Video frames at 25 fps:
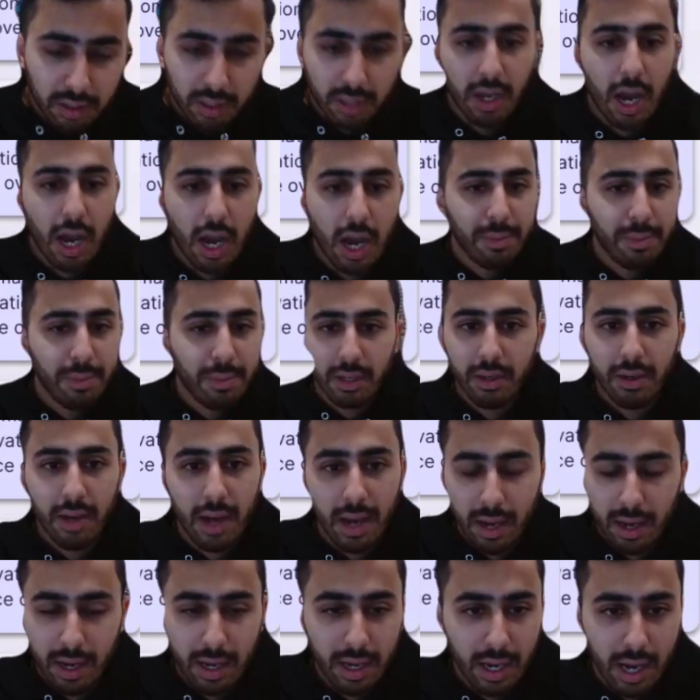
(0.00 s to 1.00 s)
adopt
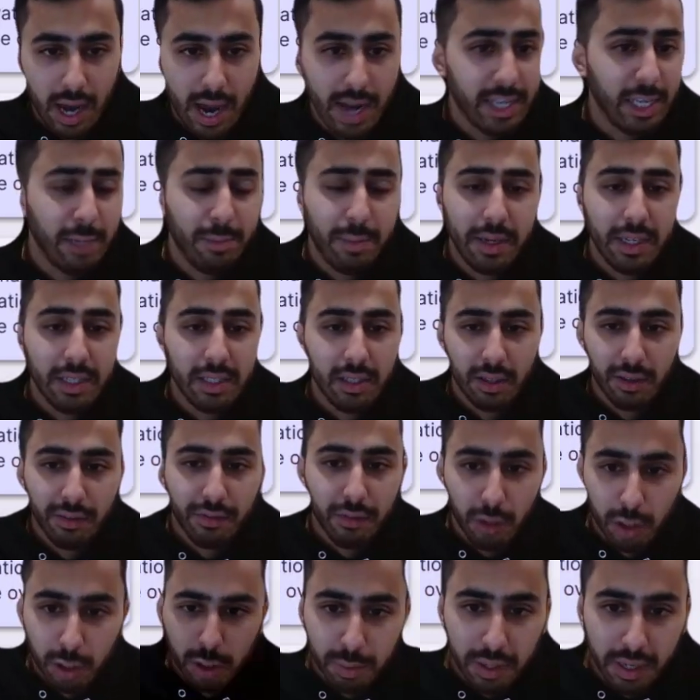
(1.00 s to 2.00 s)
IDPs in the
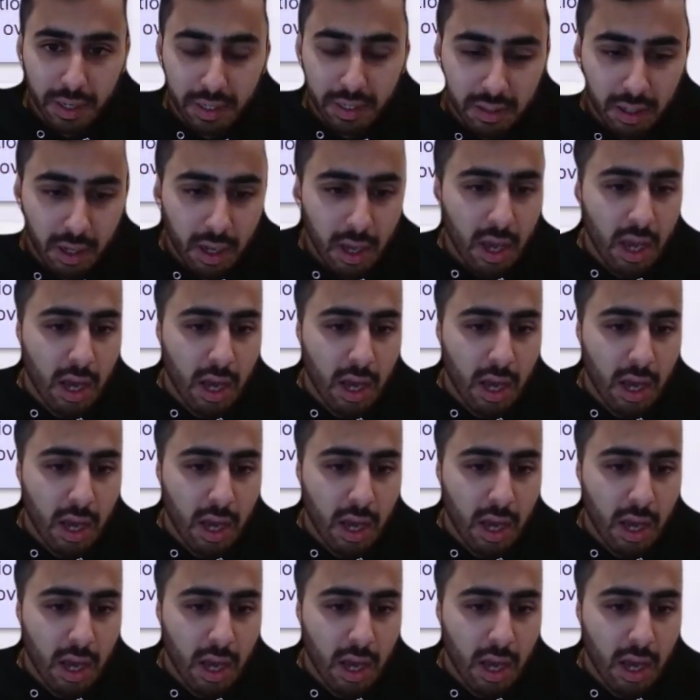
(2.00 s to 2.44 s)
first place?